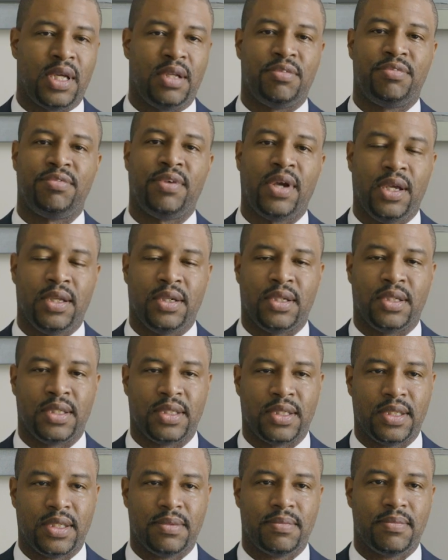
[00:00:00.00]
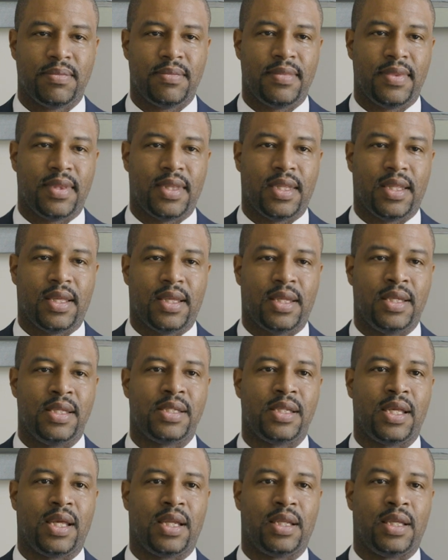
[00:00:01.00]
and final
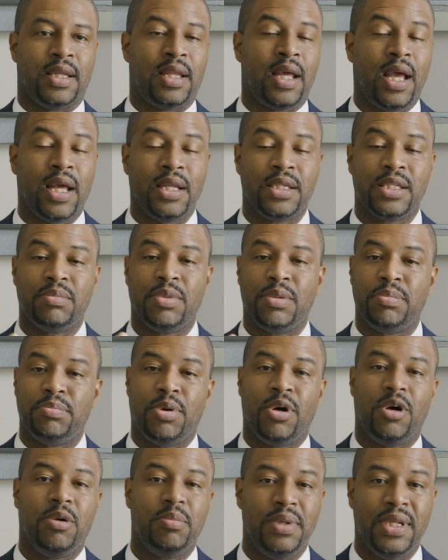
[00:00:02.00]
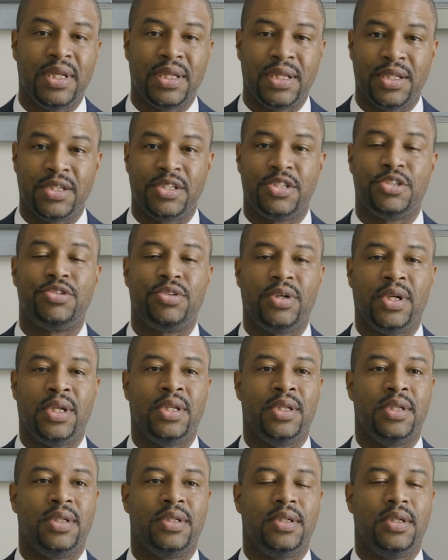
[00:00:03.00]
is that it had to be publicly
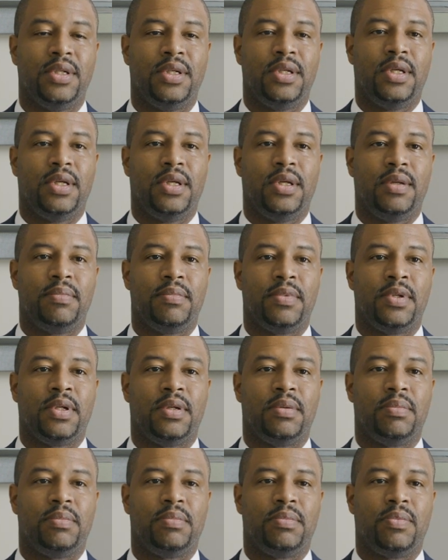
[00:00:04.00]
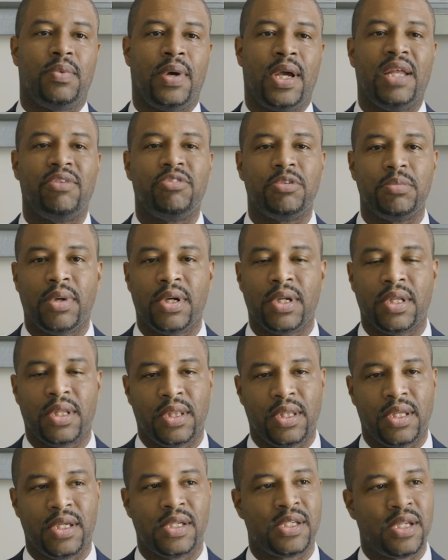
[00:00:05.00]
traded. You know, while everybody
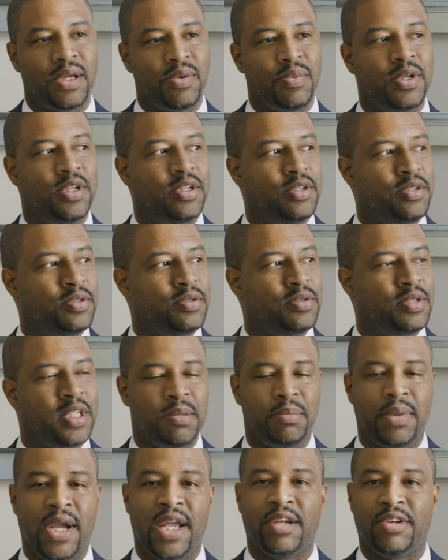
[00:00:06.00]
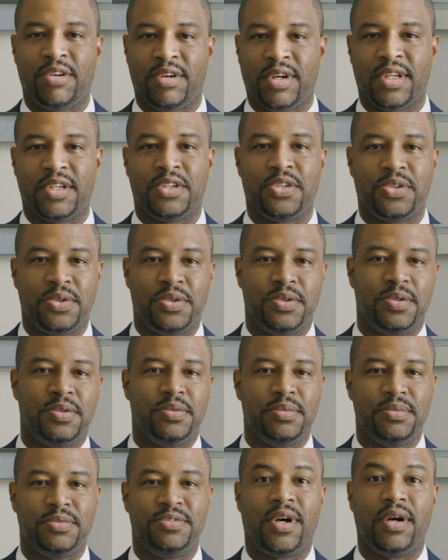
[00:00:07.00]
thinks that when you, you migrate to
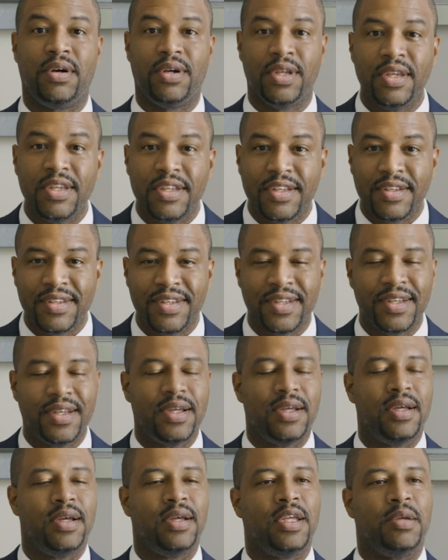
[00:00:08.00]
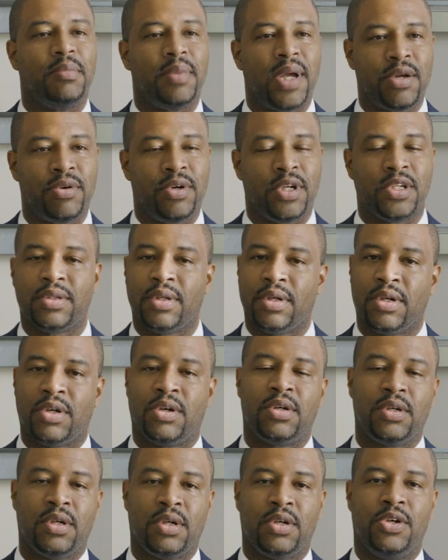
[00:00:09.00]
foreign, you migrate to a
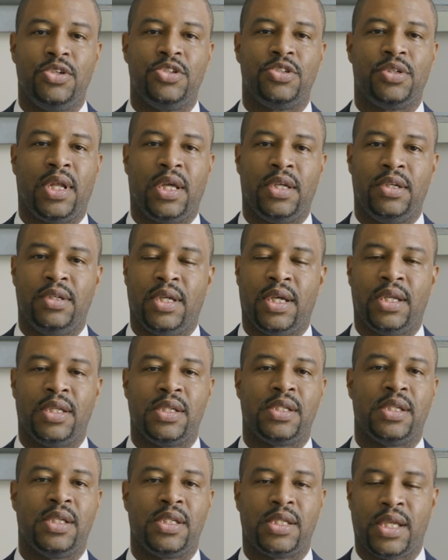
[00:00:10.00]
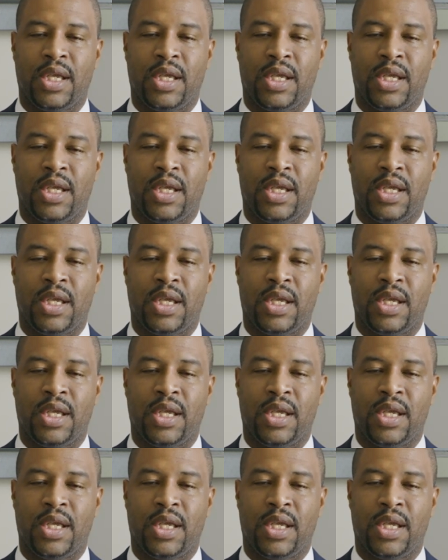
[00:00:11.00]
country like the United States,